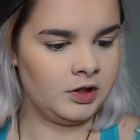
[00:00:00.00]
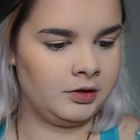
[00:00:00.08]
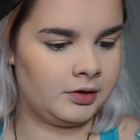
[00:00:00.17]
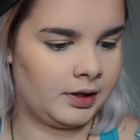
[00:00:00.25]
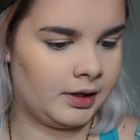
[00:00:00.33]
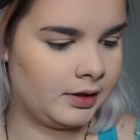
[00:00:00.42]

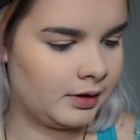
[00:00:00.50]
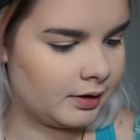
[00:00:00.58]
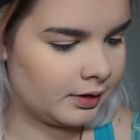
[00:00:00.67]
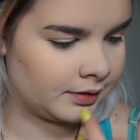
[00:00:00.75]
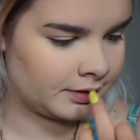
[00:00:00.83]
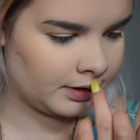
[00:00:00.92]
Okay,
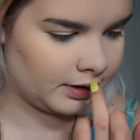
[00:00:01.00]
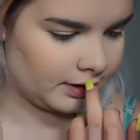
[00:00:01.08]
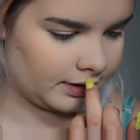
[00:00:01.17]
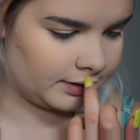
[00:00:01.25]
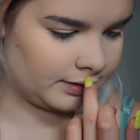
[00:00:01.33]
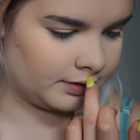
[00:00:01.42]
and then
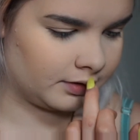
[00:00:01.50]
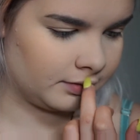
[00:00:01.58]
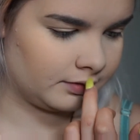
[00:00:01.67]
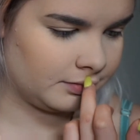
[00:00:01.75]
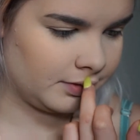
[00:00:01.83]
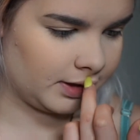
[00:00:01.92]
I
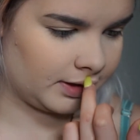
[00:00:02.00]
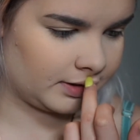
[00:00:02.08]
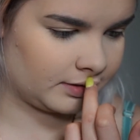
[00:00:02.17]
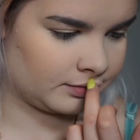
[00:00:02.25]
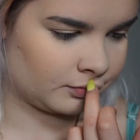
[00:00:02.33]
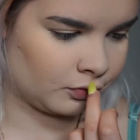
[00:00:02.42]
go
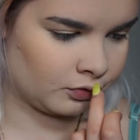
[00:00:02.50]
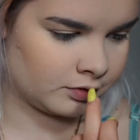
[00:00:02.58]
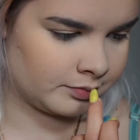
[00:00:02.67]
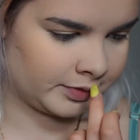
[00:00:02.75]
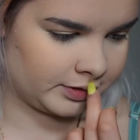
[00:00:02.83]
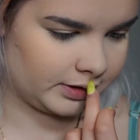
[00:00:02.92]
in
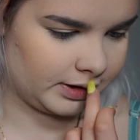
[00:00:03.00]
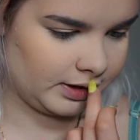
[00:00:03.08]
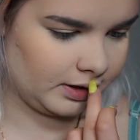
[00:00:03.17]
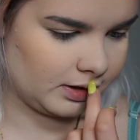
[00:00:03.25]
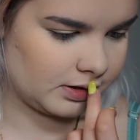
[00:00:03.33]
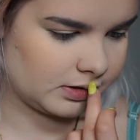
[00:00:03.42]
normally.